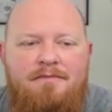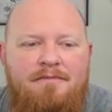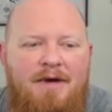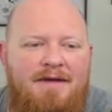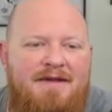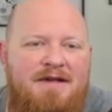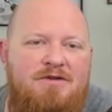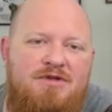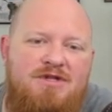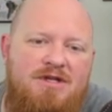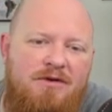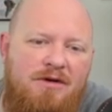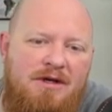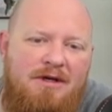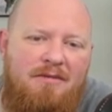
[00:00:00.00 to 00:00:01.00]
But these are
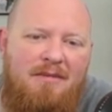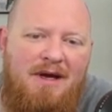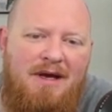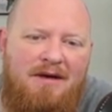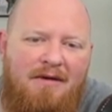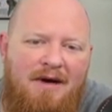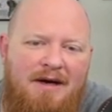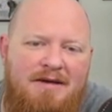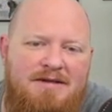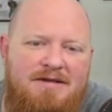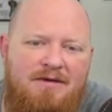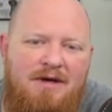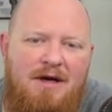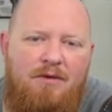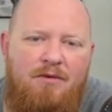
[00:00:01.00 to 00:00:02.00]
still good to make, right?
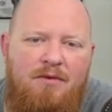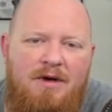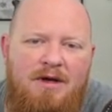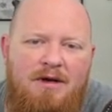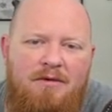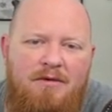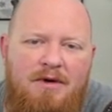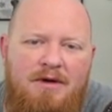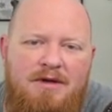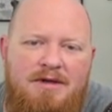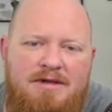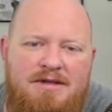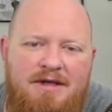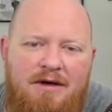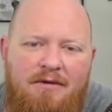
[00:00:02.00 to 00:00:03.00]
Still got a really, really
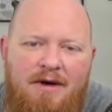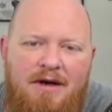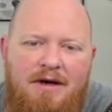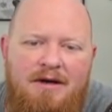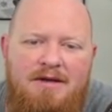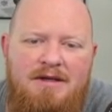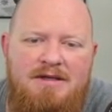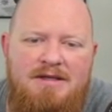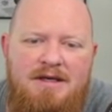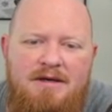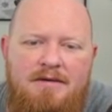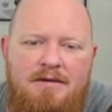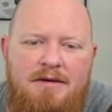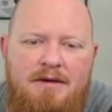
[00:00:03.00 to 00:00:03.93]
good sell rate on these here,